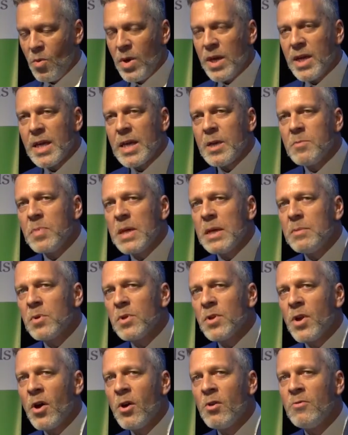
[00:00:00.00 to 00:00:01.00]
we keep
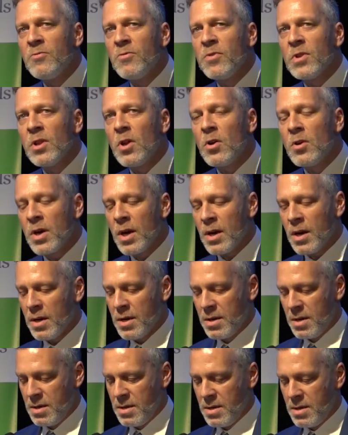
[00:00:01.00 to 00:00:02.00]
people at home for
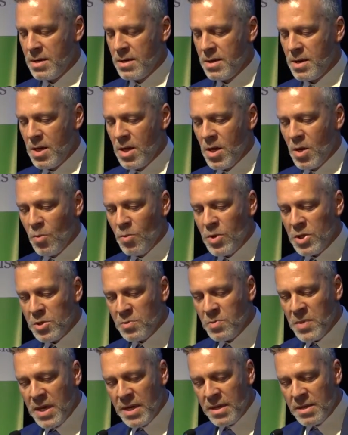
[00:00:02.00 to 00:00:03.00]
longer,
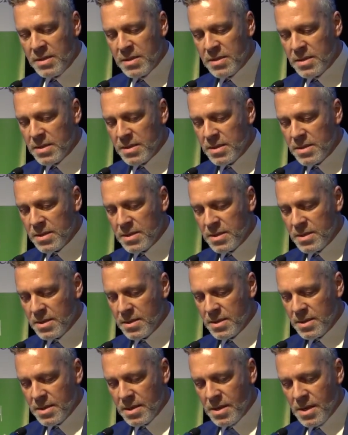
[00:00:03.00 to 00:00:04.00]
which means
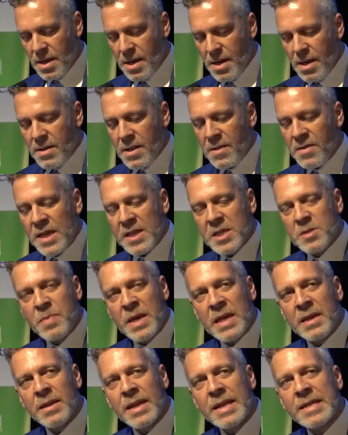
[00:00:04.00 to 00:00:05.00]
that they
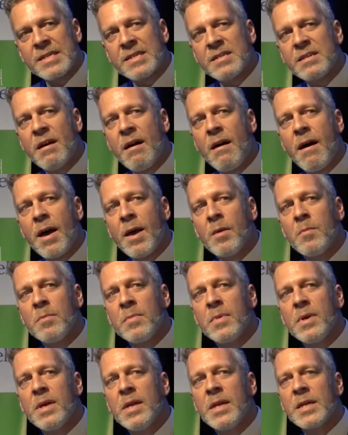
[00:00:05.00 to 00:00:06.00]
spend less time
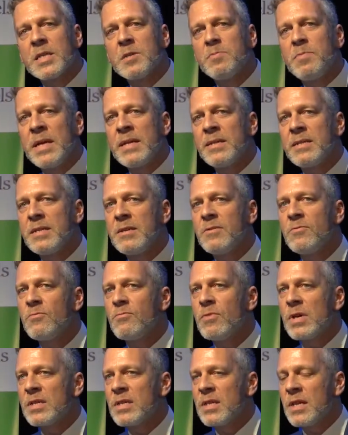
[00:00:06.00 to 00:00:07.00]
in
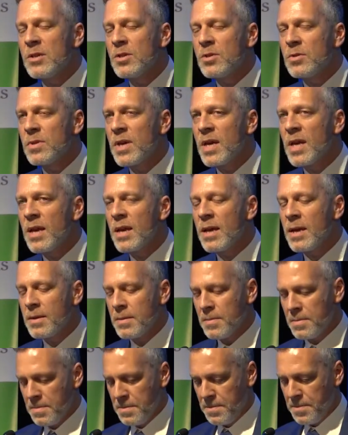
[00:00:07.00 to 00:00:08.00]
expensive residential
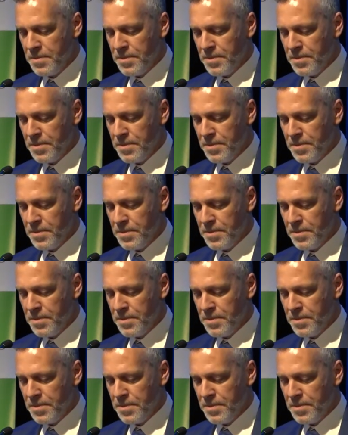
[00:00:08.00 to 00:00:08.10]
care.